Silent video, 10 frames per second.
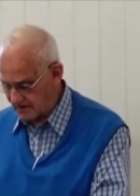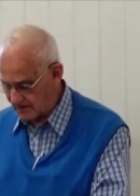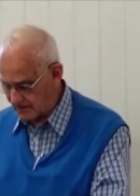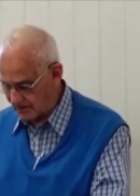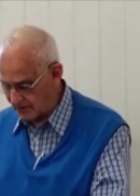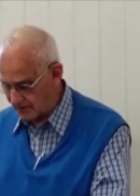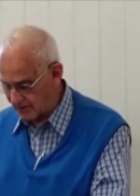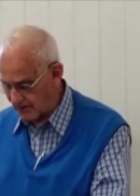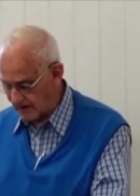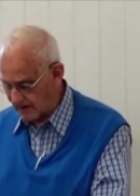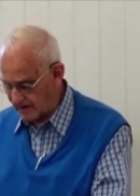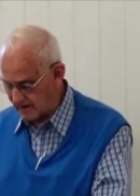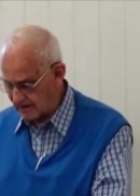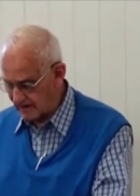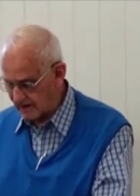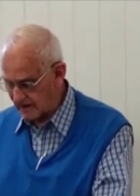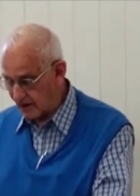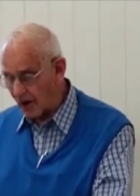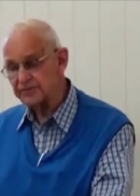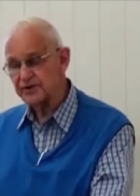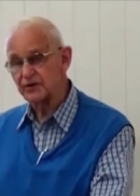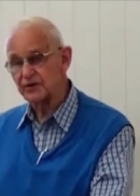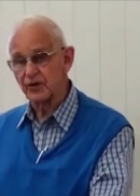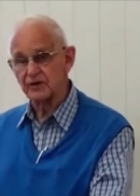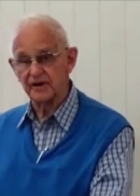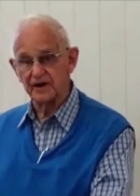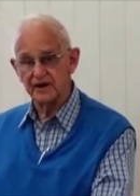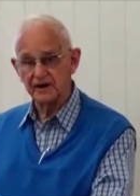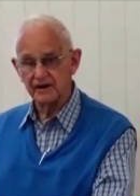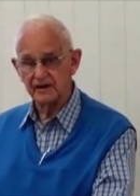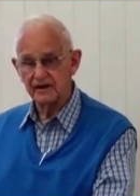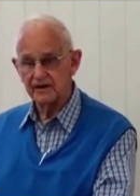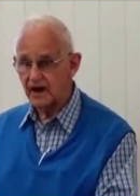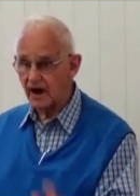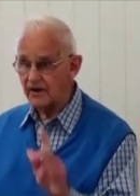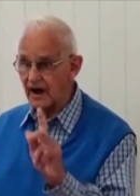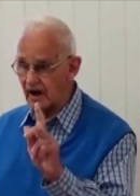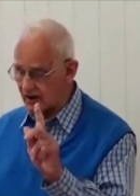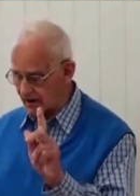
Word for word: Or, uh, an option would be, No, no.